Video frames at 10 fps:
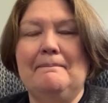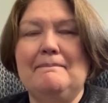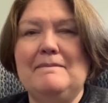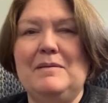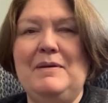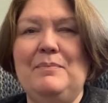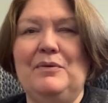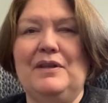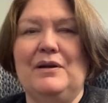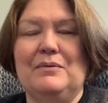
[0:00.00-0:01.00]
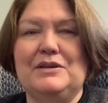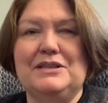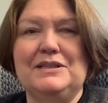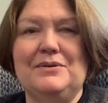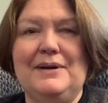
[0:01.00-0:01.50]
the people there were
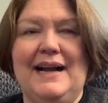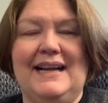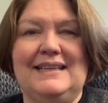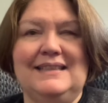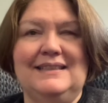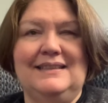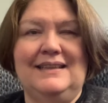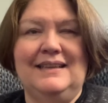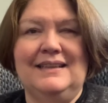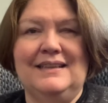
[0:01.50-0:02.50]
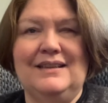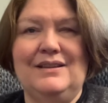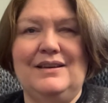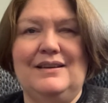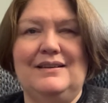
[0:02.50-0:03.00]
just so kind, and
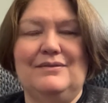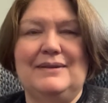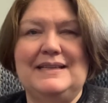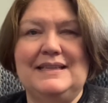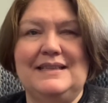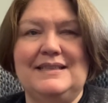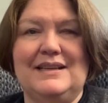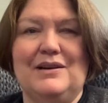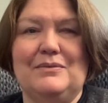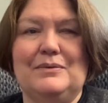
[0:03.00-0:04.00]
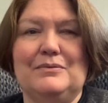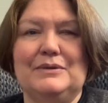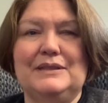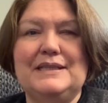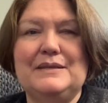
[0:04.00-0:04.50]
the residents there were
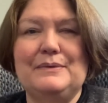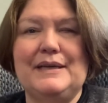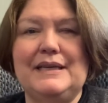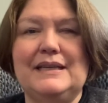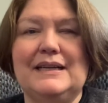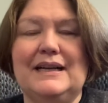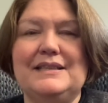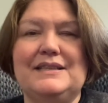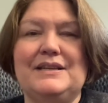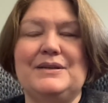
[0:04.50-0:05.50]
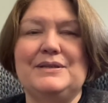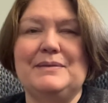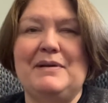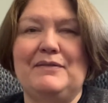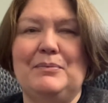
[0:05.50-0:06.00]
really sweet, and I got to know
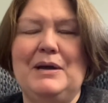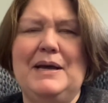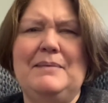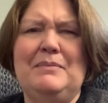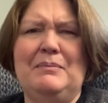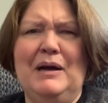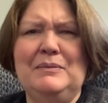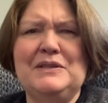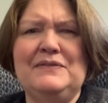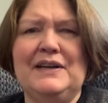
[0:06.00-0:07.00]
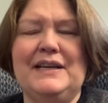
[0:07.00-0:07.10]
some of them. My mom was very